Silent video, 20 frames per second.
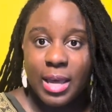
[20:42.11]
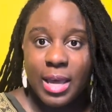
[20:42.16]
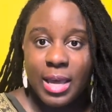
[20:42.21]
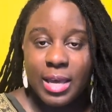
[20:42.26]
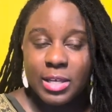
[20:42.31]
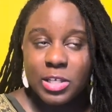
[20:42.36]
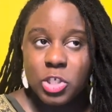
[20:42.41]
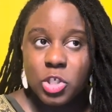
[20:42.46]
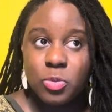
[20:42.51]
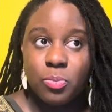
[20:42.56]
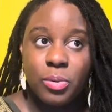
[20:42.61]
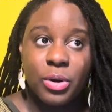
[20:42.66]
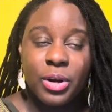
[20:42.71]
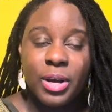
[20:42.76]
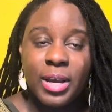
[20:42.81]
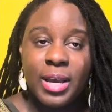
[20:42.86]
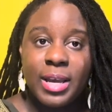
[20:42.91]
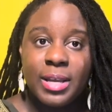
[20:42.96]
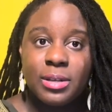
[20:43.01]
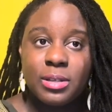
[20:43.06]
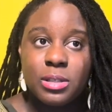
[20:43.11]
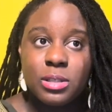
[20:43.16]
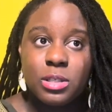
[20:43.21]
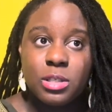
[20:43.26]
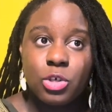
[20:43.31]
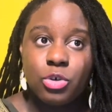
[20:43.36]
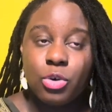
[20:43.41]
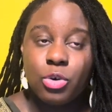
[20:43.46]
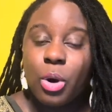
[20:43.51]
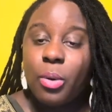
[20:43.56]

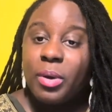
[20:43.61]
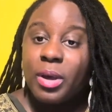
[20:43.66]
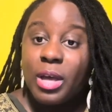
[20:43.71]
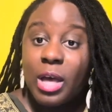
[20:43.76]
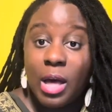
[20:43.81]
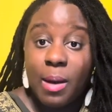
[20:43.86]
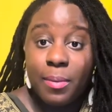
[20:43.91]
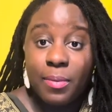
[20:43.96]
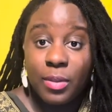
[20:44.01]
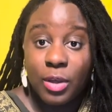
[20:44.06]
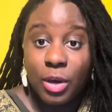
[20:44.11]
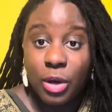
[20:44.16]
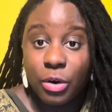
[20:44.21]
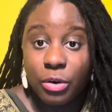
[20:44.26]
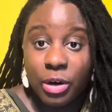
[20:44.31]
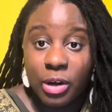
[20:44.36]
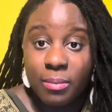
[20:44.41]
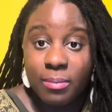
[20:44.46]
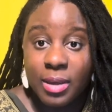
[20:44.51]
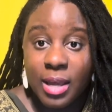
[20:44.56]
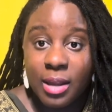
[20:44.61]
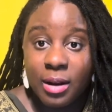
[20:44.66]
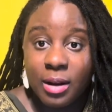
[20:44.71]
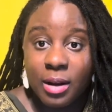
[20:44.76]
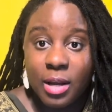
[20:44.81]
experience growing up in the Caribbean,